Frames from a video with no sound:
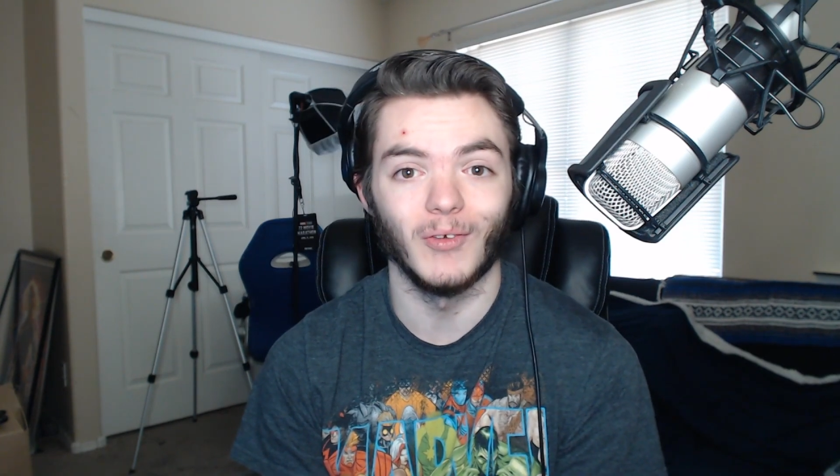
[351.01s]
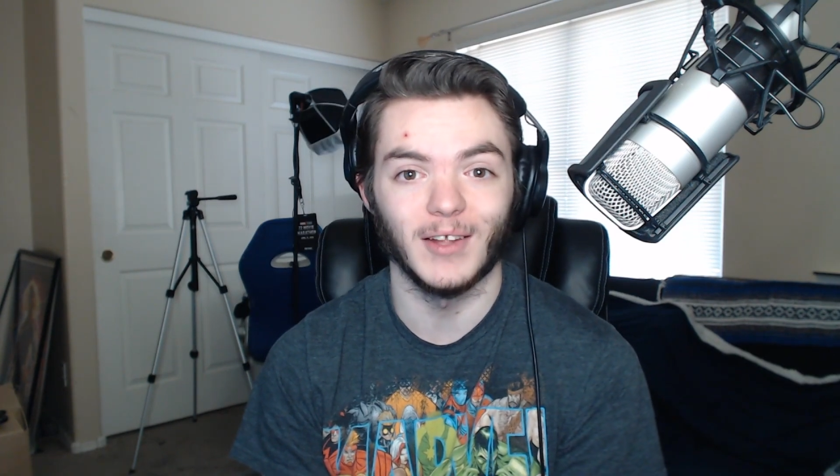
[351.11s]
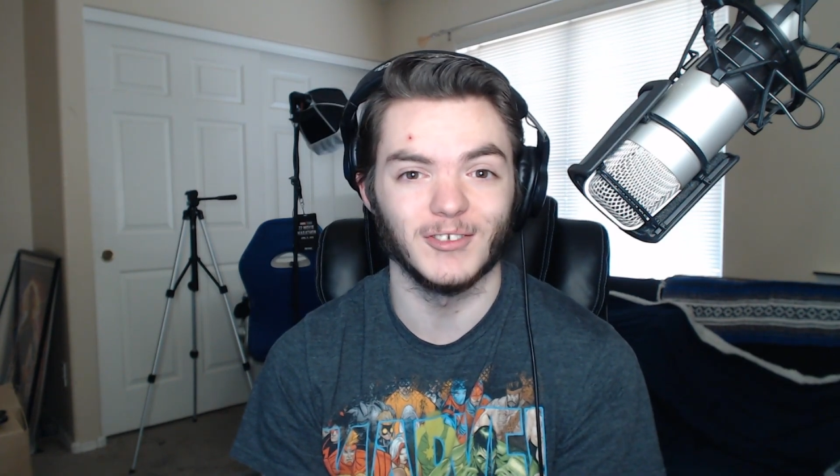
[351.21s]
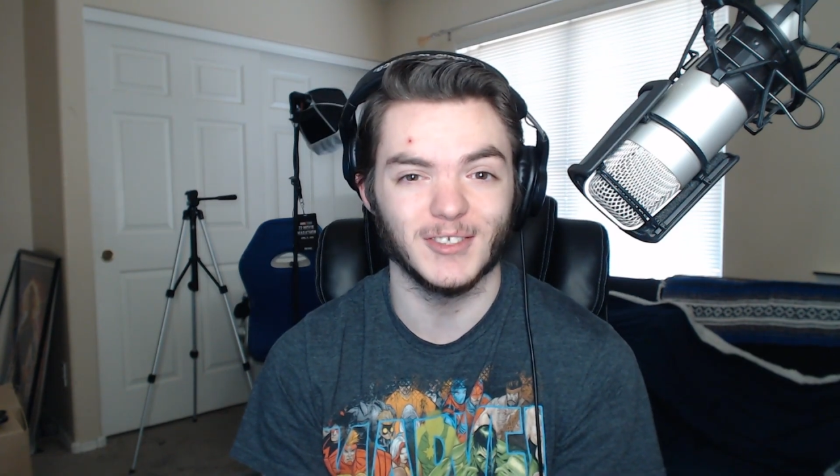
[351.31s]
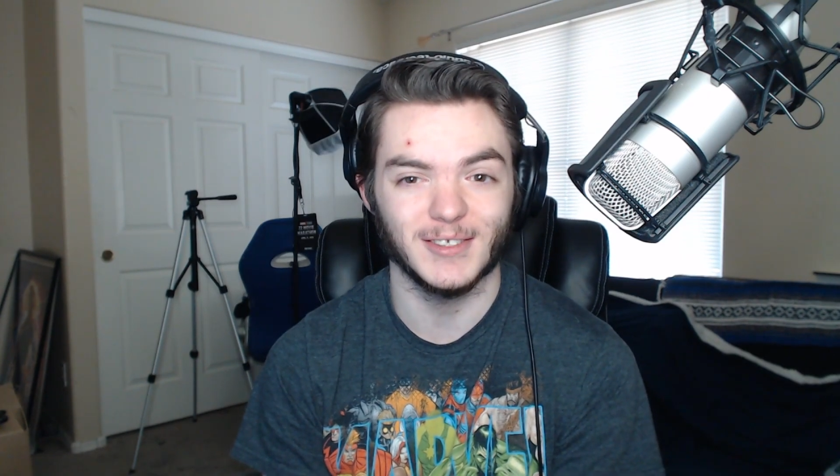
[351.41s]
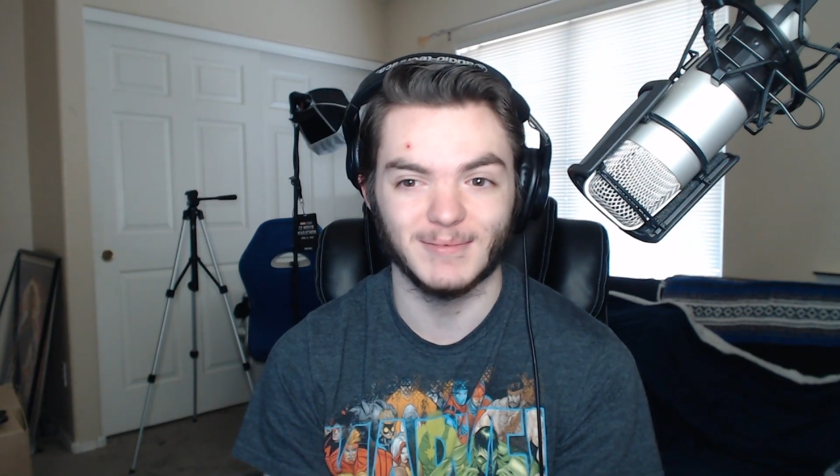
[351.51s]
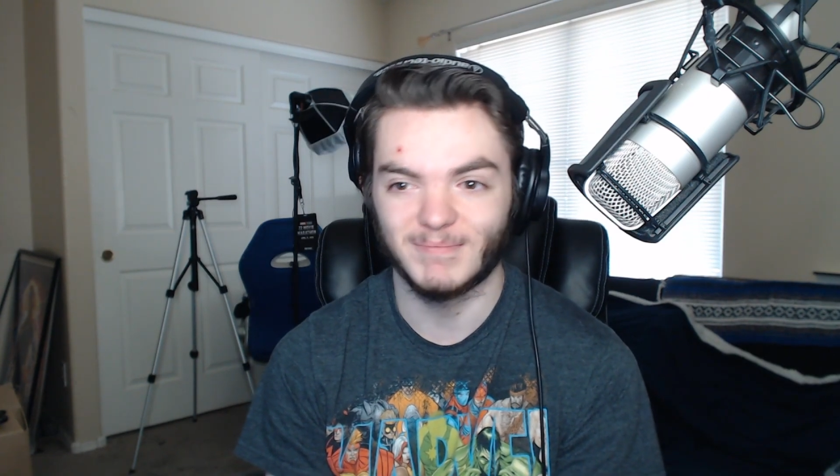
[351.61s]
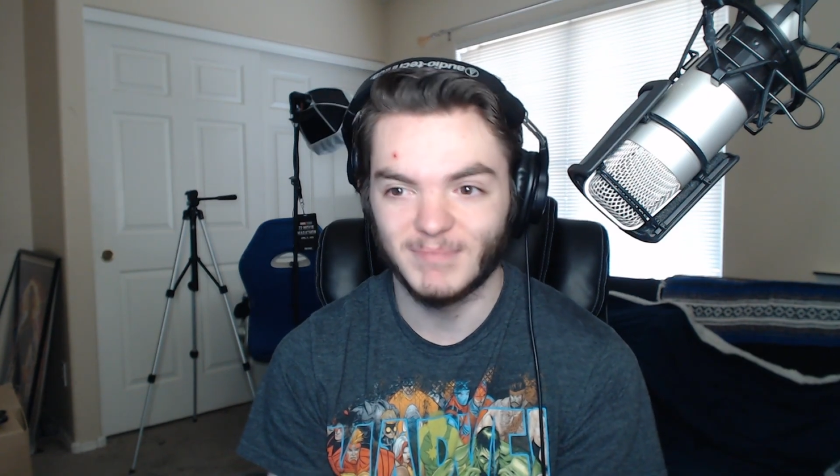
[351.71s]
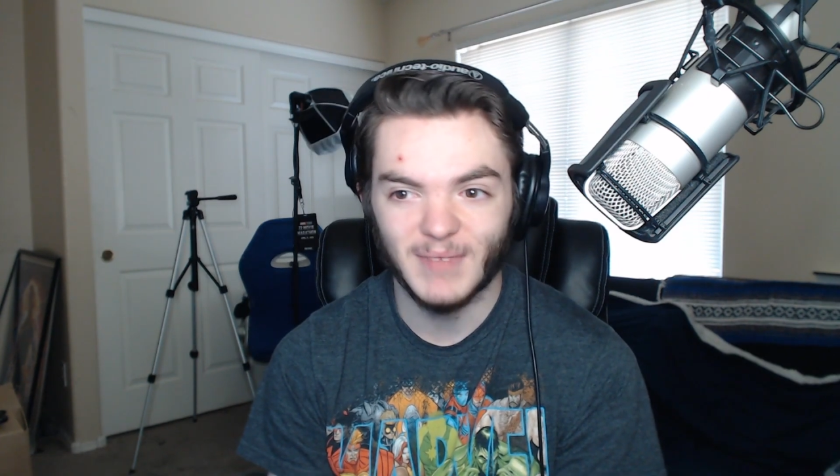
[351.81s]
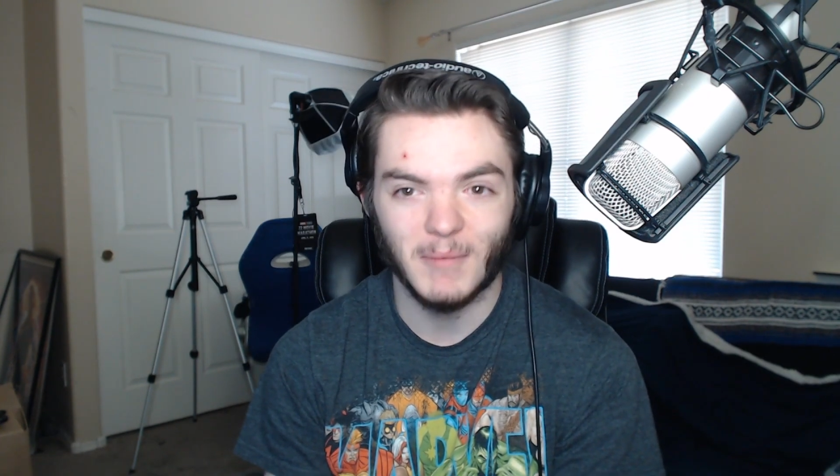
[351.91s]
I just
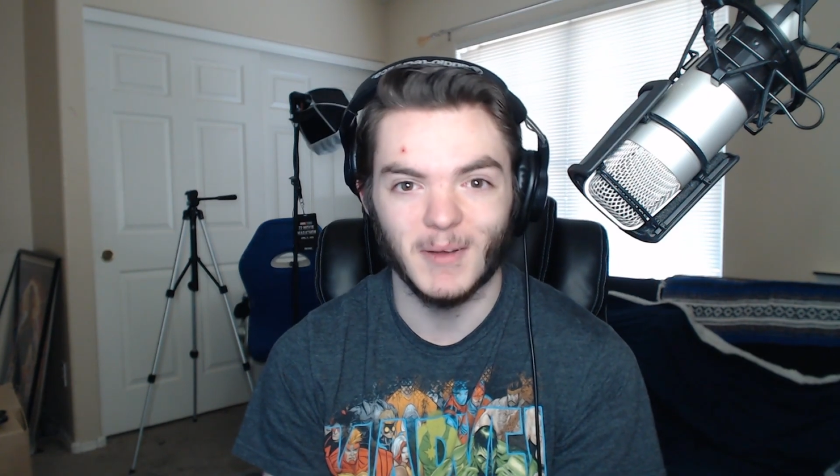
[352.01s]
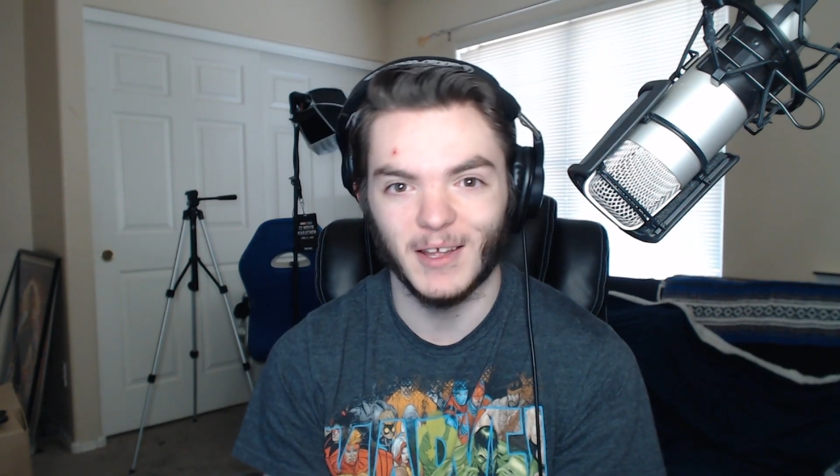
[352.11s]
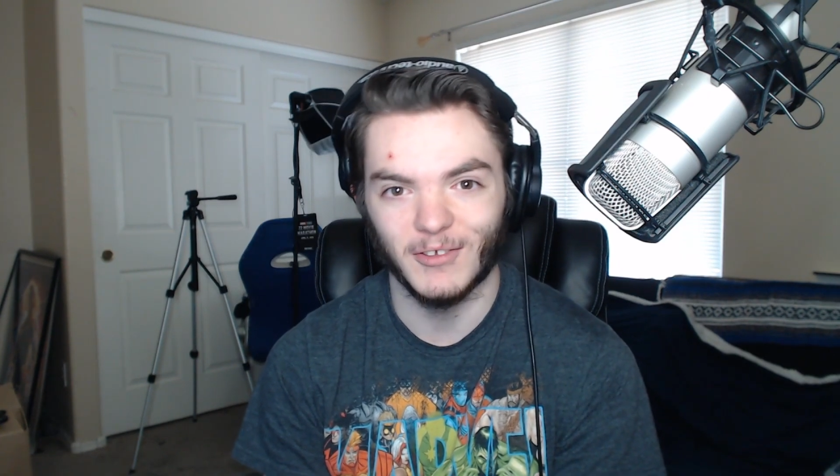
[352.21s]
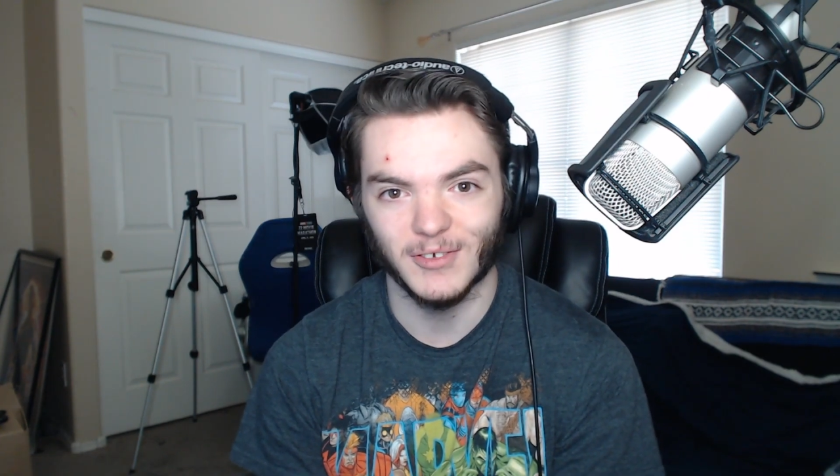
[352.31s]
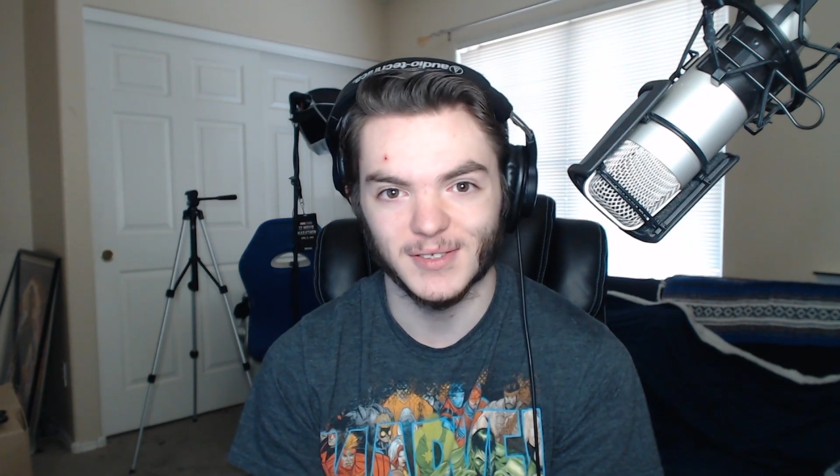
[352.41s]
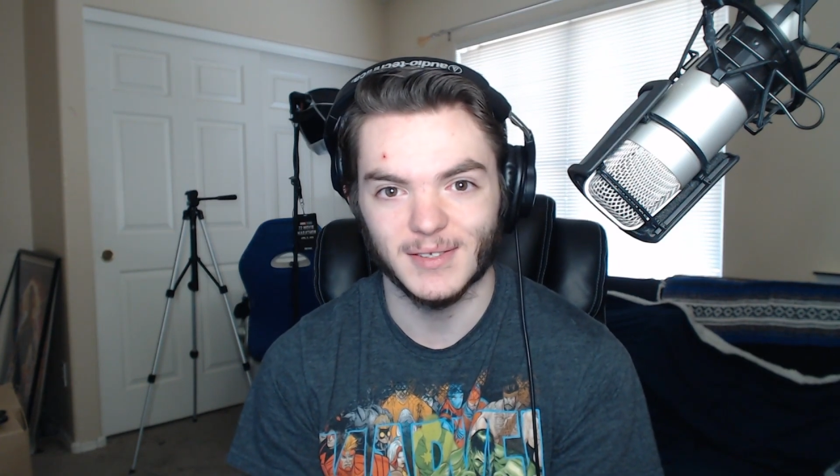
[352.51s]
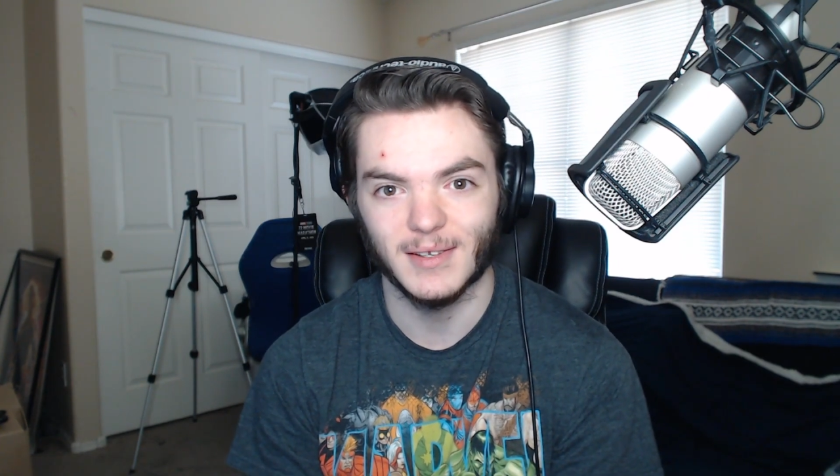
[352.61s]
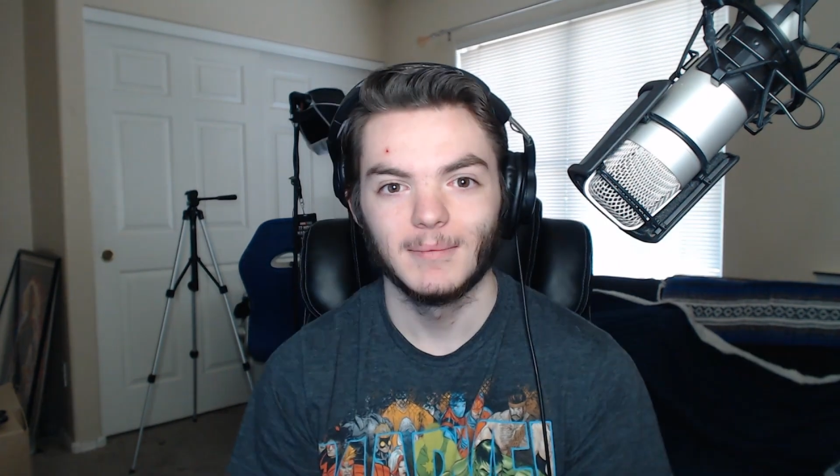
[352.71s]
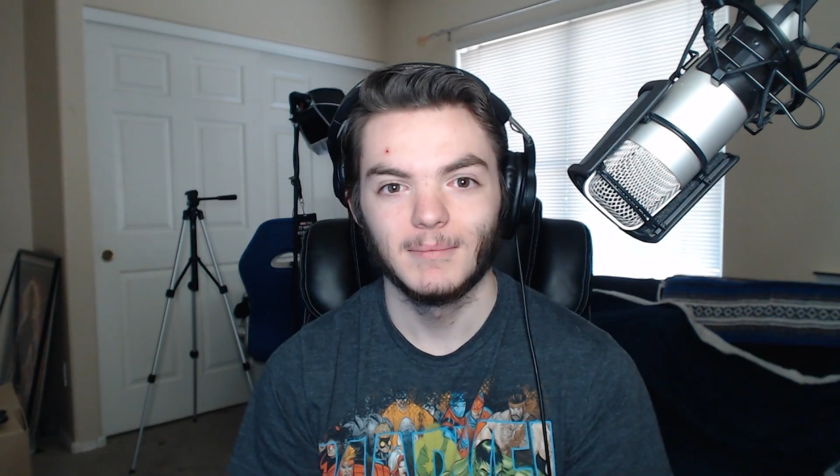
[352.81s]
not my interest.